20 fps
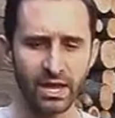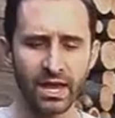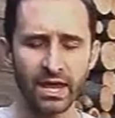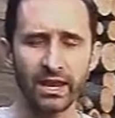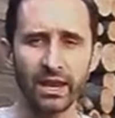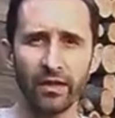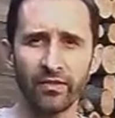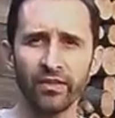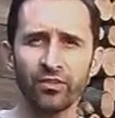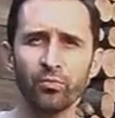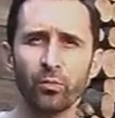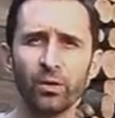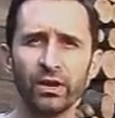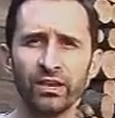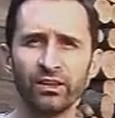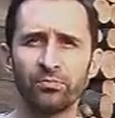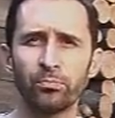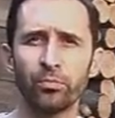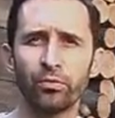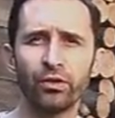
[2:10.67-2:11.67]
Now this one
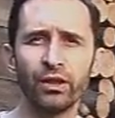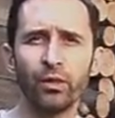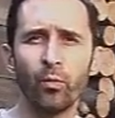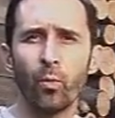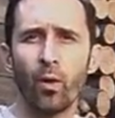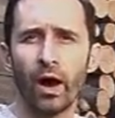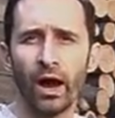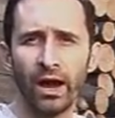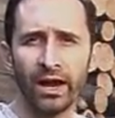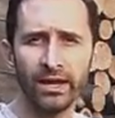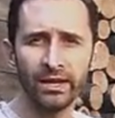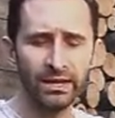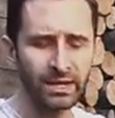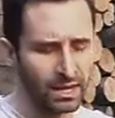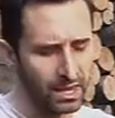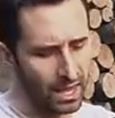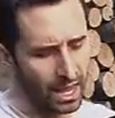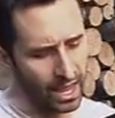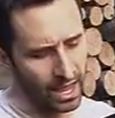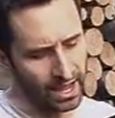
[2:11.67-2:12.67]
is pretty wide
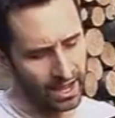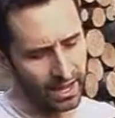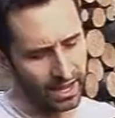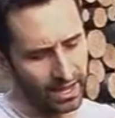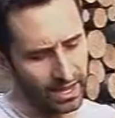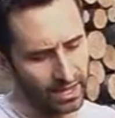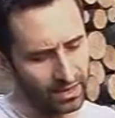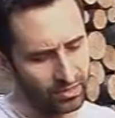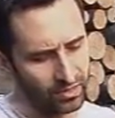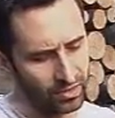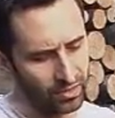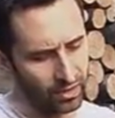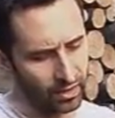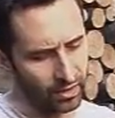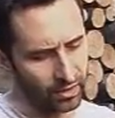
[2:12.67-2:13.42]
uh, and